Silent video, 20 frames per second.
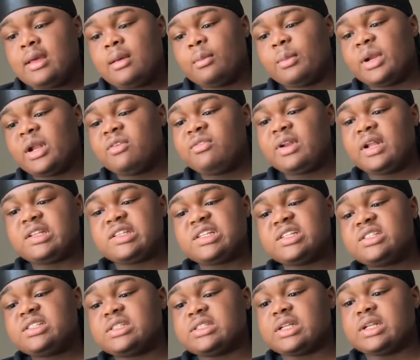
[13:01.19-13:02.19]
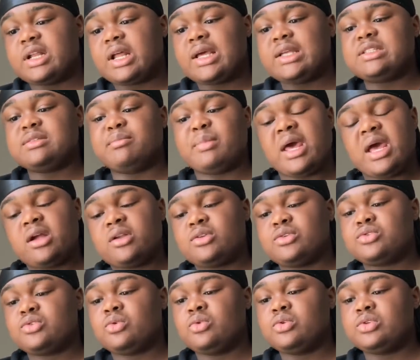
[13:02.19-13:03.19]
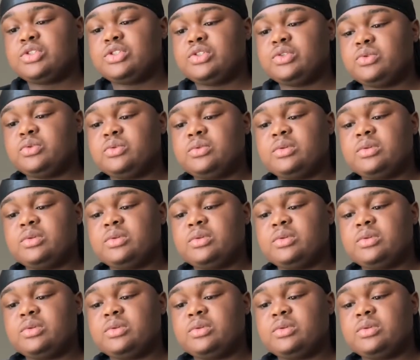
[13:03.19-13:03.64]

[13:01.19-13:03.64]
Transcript: But I feel like this is a nice back to school shoe.